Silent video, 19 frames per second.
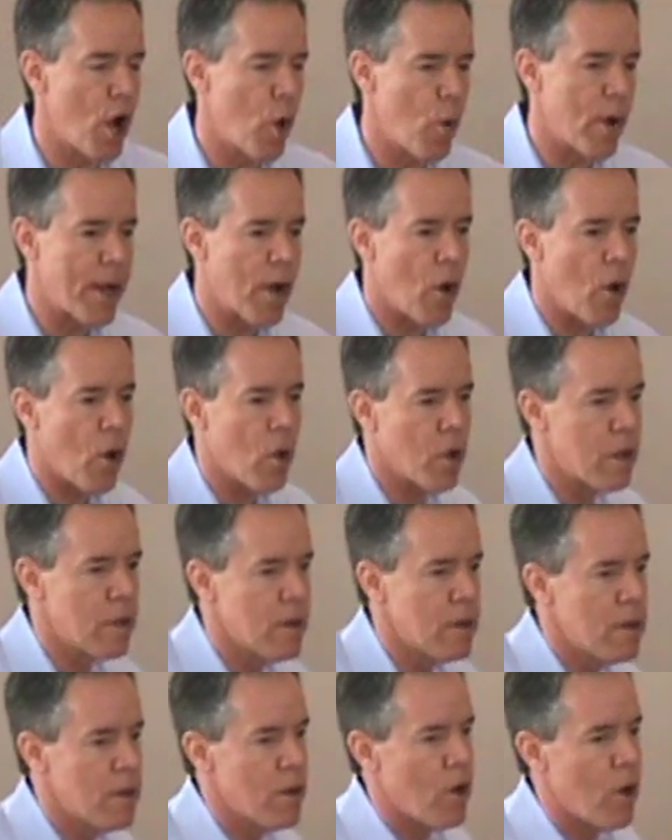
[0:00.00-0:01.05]
going
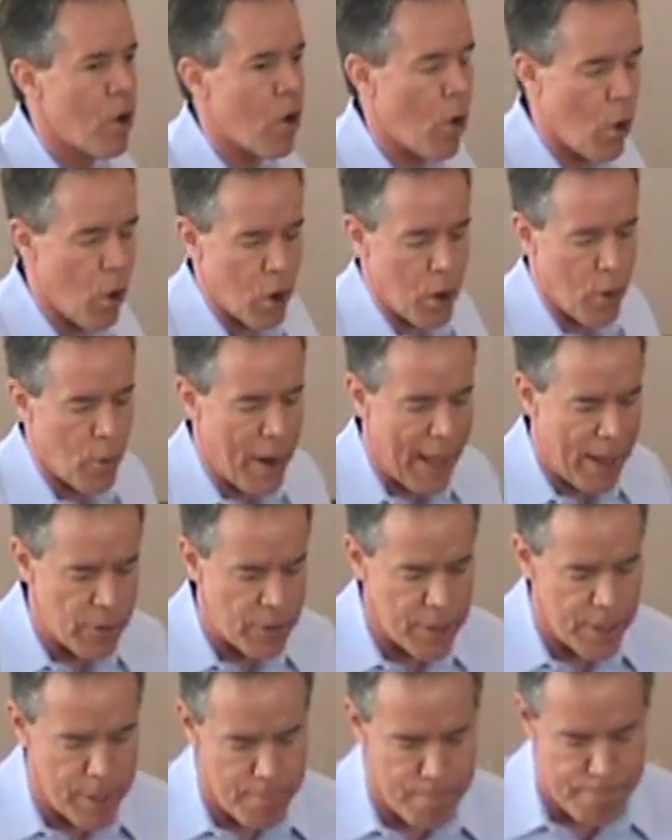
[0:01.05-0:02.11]
all, all
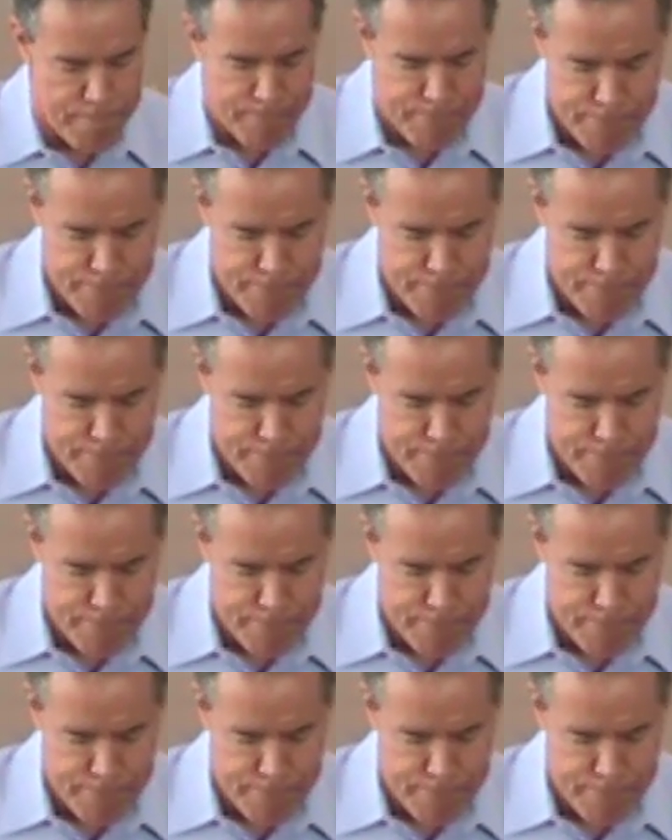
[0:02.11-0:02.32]
around him.